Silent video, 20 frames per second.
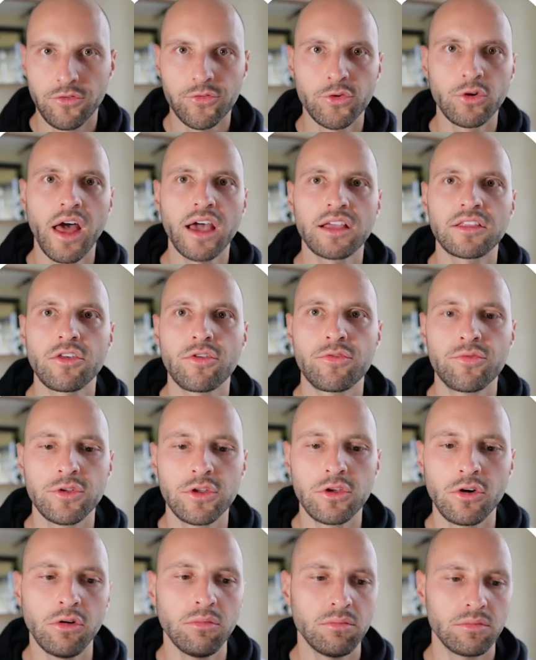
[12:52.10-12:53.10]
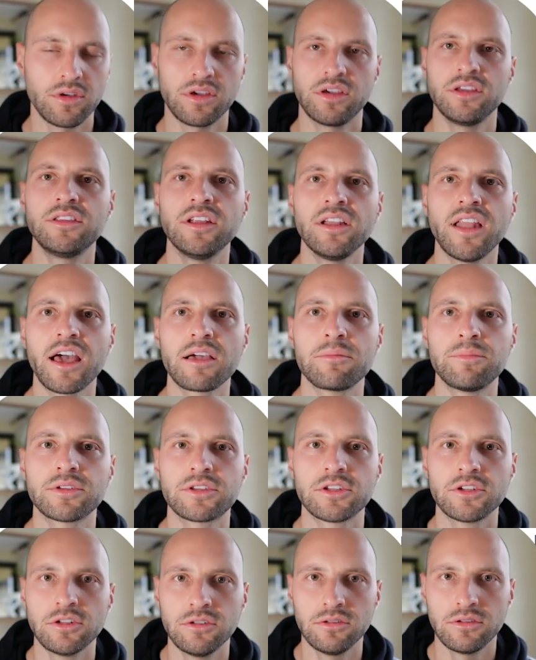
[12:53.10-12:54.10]
you like this video, hit the like
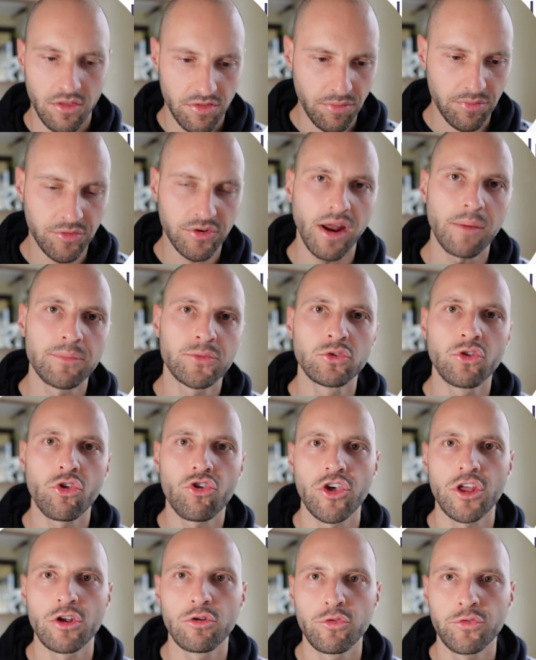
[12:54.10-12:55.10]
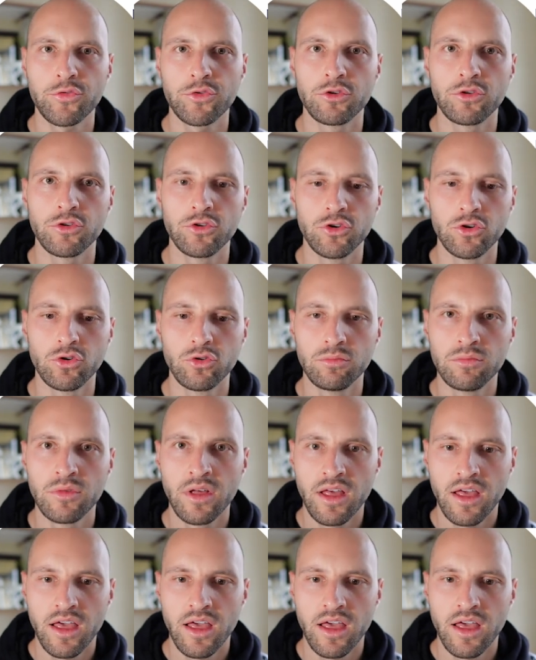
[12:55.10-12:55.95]
button, subscribe to the channel if you're new.